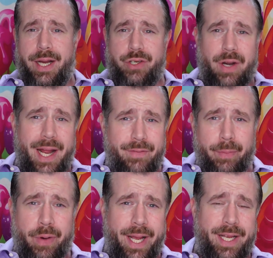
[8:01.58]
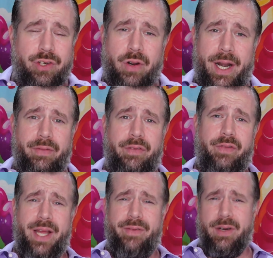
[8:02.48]
Try every brand, try every
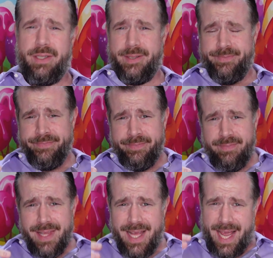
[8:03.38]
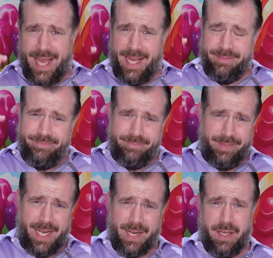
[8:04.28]
flavor, and
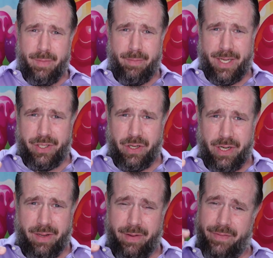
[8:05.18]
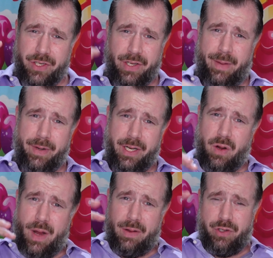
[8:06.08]
document my journey. Eventually, I'm going to
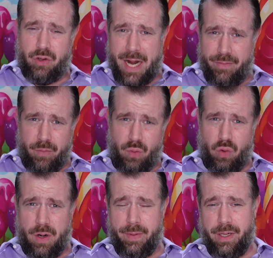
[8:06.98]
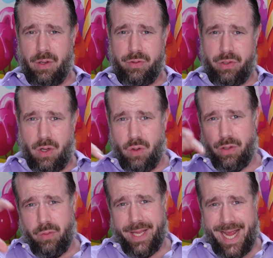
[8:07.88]
go out and travel more. I'm going to go on
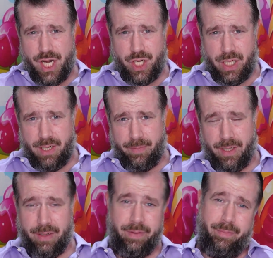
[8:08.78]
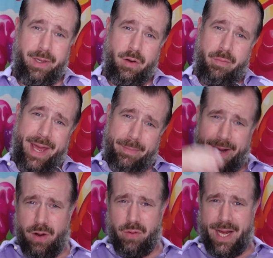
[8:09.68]
location. I'm going to, make
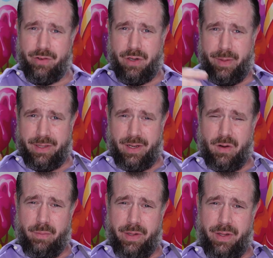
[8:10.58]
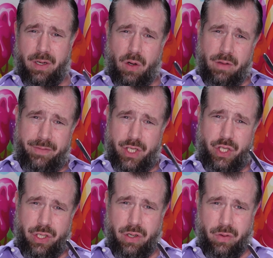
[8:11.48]
my own ice cream, etc. But the goal of this
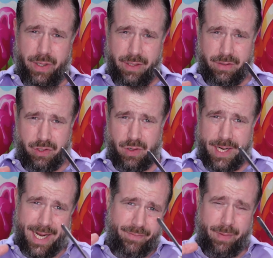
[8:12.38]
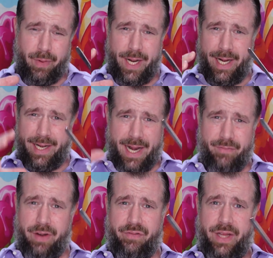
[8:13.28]
show is to try every brand,
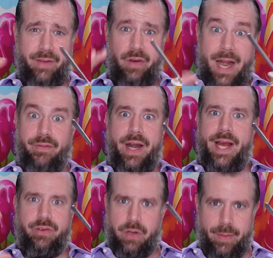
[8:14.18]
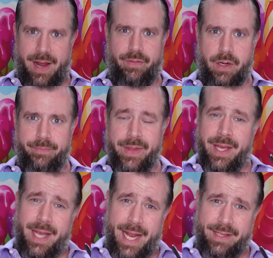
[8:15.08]
every flavor, every ice cream ever,
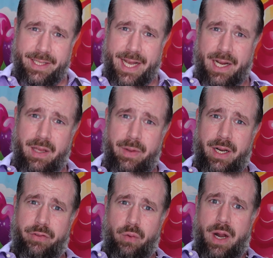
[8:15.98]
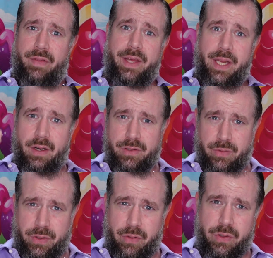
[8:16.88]
and to document it throughout the years
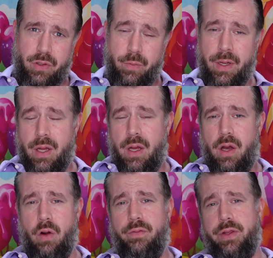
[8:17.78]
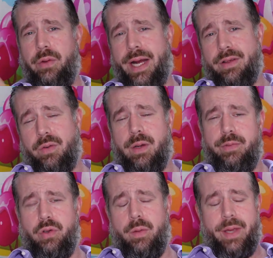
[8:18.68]
on YouTube. Hopefully, you guys will come
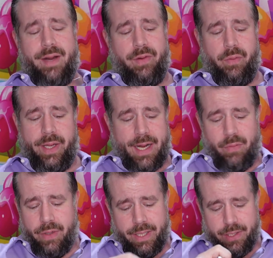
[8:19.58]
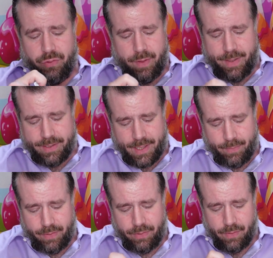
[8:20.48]
join me every week. I really enjoy my time
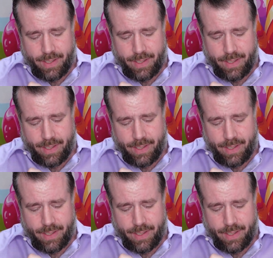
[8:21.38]
with you.